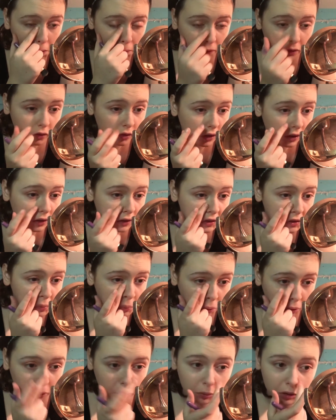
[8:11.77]
Using a
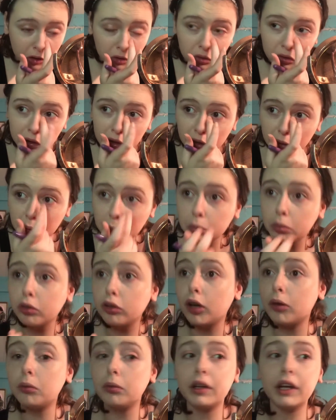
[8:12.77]
smaller brush for this would
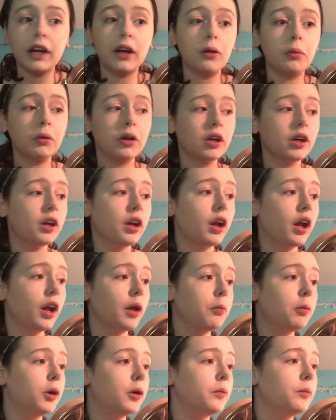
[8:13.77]
probably help. Where did
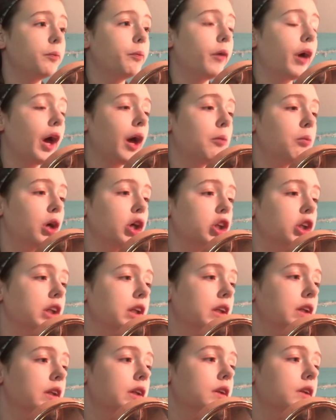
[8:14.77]
I put my
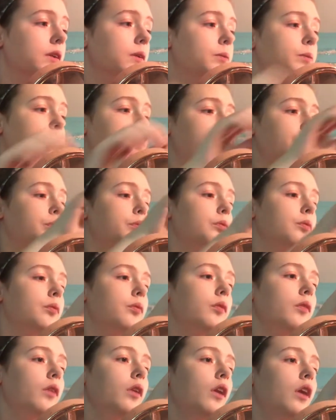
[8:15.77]
brushes?
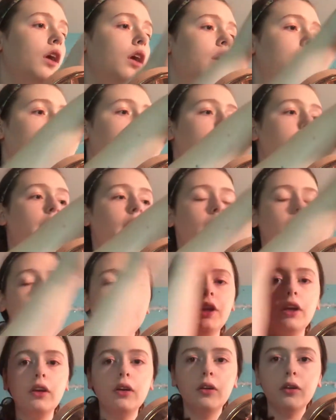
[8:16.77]
I'm
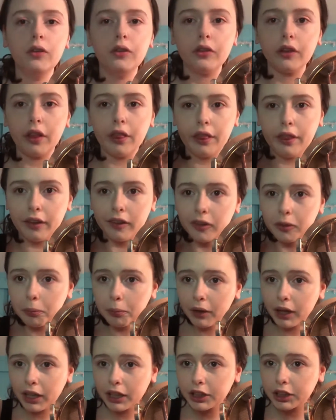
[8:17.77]
gonna use this
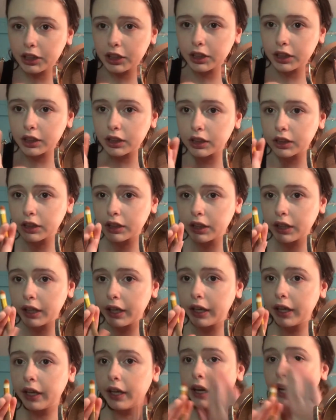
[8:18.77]
brush,
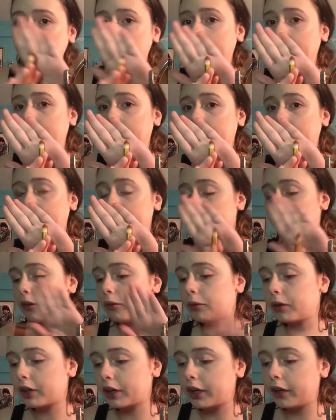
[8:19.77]
and
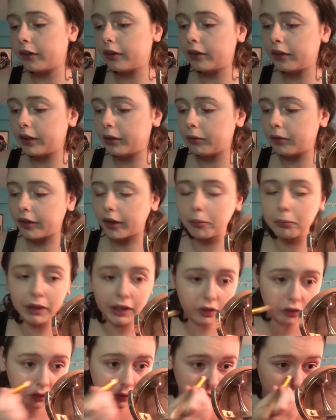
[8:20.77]
we're gonna go in with our
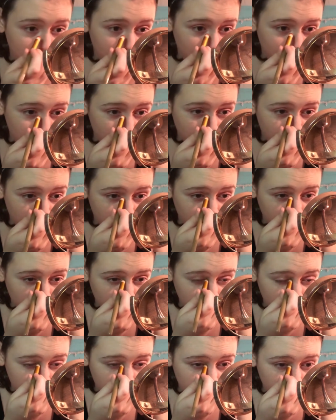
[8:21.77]
Main Squeeze and just do it
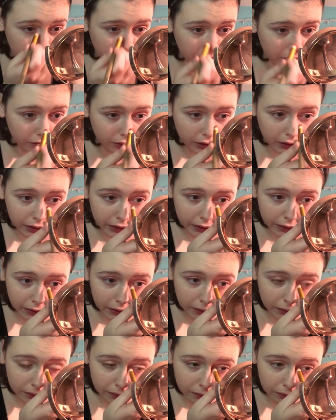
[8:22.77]
in the corner of our eye,